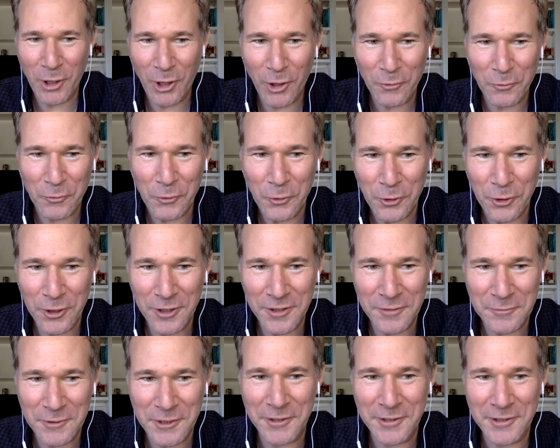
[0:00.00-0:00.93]
Paul Ruhle,
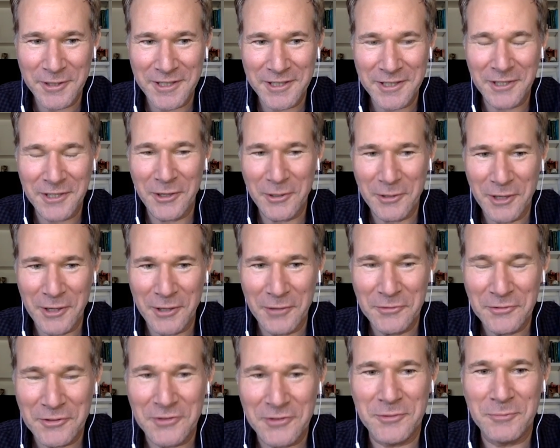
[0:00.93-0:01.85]
and we are the
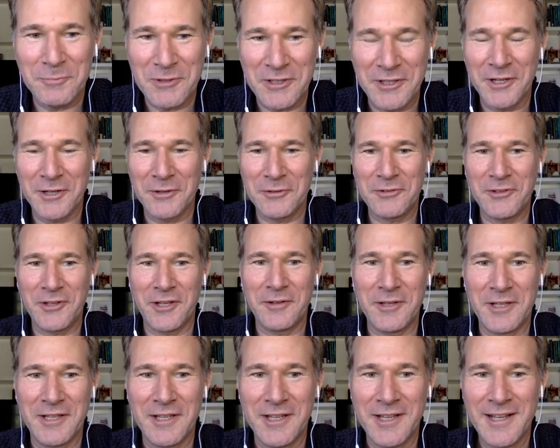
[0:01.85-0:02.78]
co-hosts, as Diego said, of
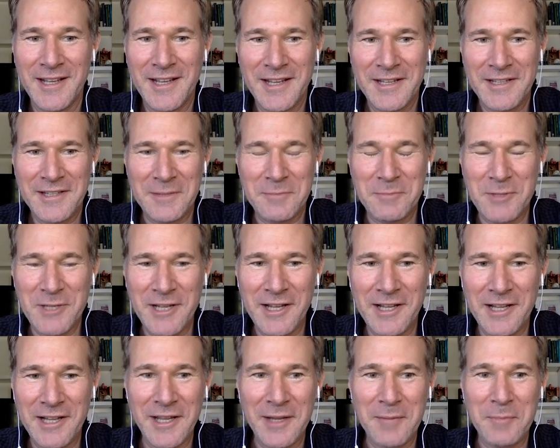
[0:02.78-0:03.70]
the, the Beat
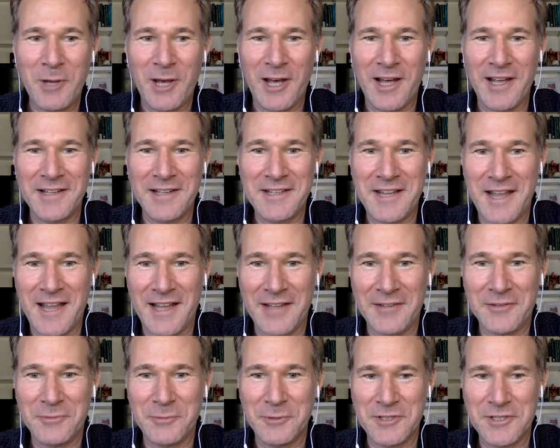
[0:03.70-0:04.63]
L A
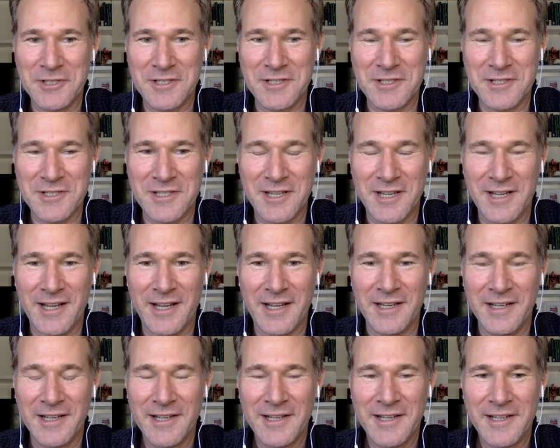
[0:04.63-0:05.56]
Podcast, which is uh,